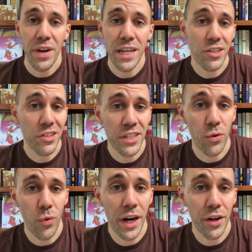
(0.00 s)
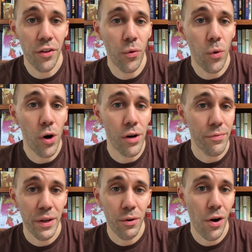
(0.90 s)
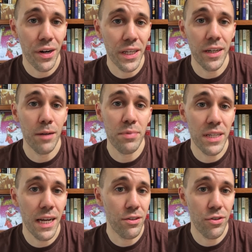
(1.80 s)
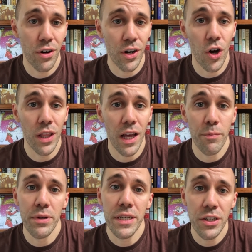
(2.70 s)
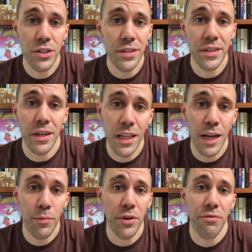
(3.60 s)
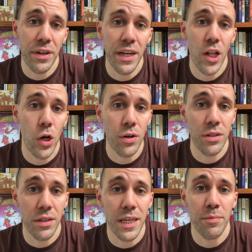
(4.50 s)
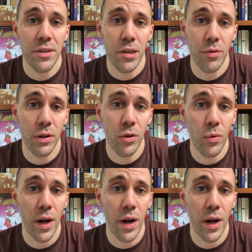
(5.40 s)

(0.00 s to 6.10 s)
Fans could see the writing on the wall. They were already getting upset, starting online petitions and clamoring for Kellogg's to keep the cereal